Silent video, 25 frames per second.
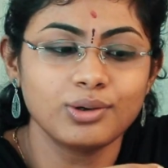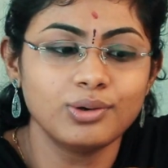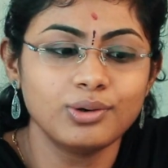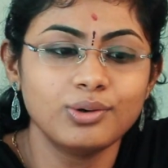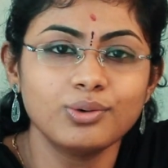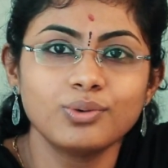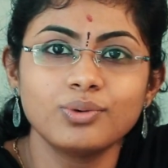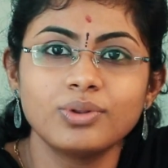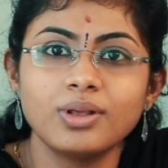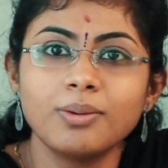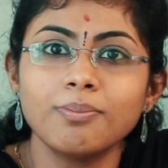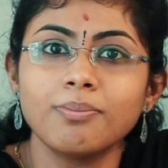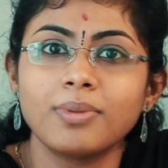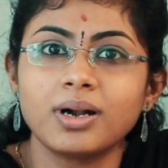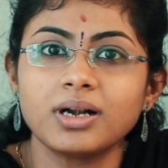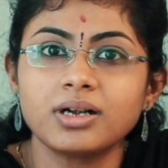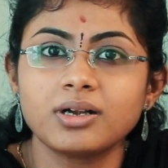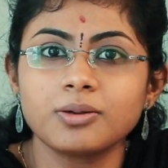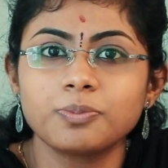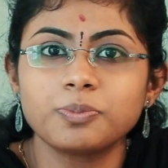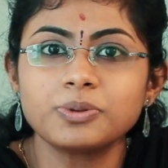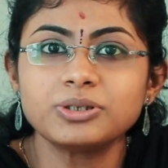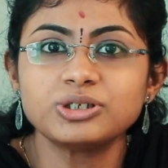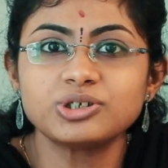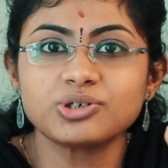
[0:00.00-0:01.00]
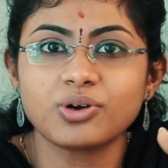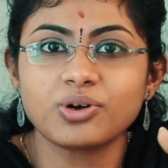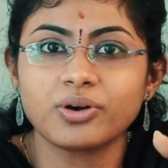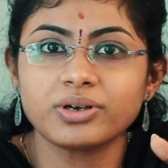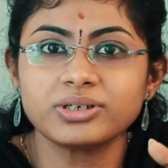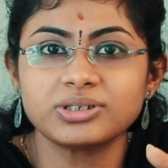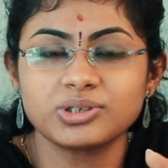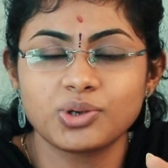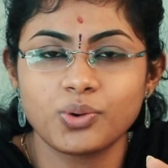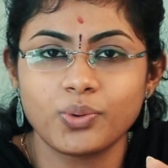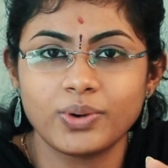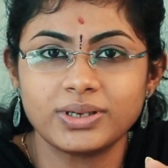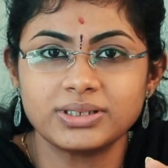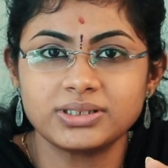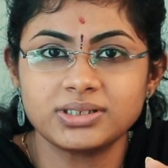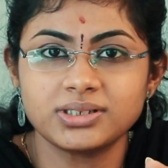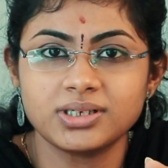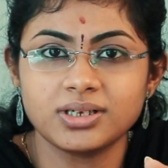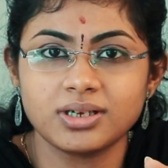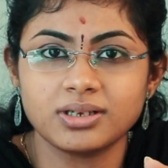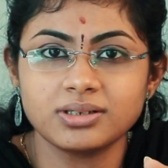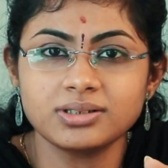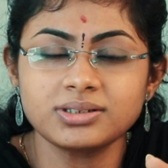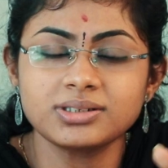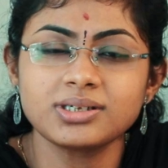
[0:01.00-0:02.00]
do the multiple choice
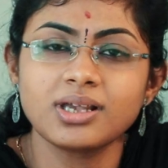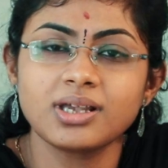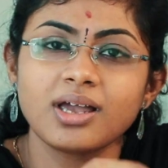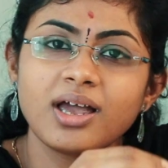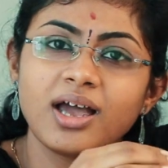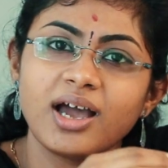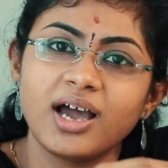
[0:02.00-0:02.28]
questions,